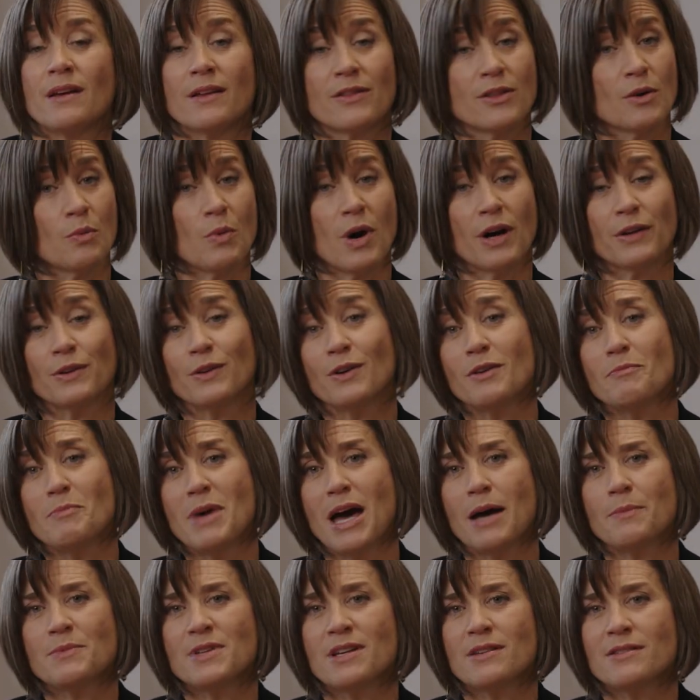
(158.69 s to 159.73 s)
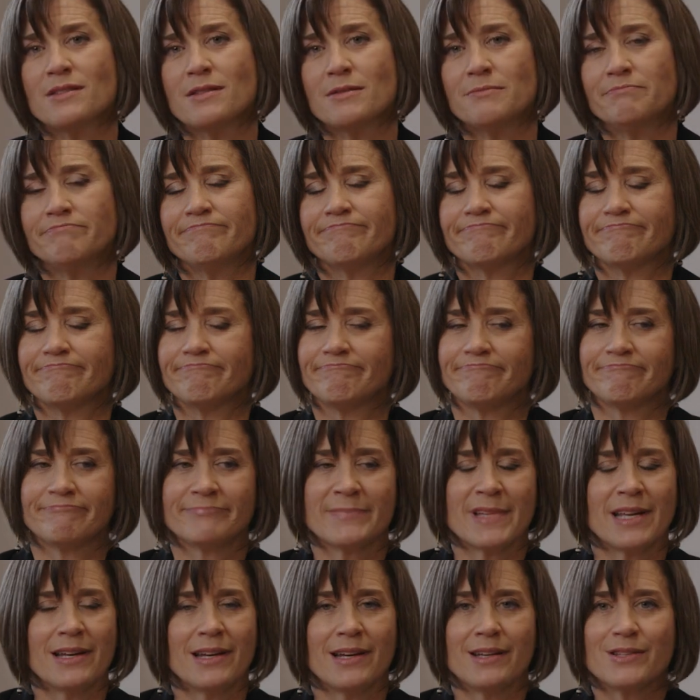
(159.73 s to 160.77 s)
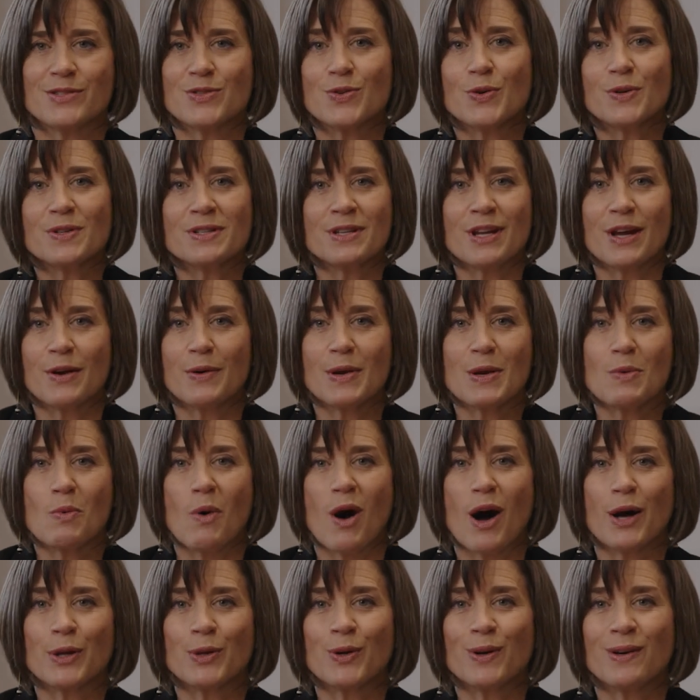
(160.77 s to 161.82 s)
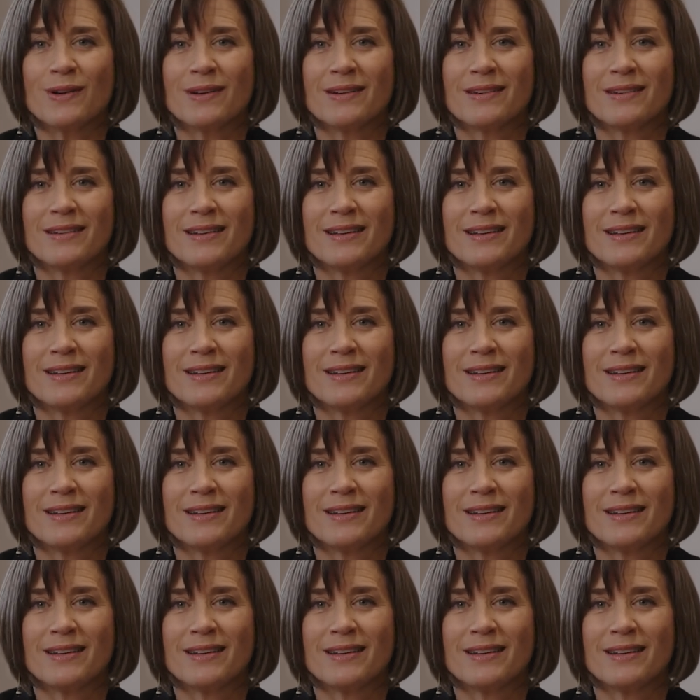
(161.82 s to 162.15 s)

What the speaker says: The water of baptism, it's ordinary water,